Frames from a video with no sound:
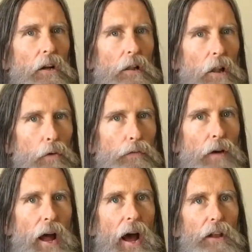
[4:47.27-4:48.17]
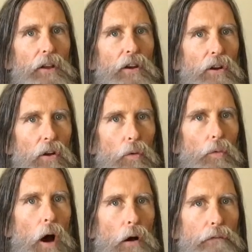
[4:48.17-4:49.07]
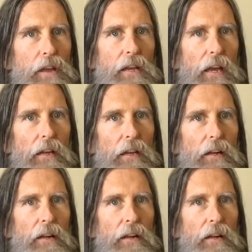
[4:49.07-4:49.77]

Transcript: low fat, raw vegan,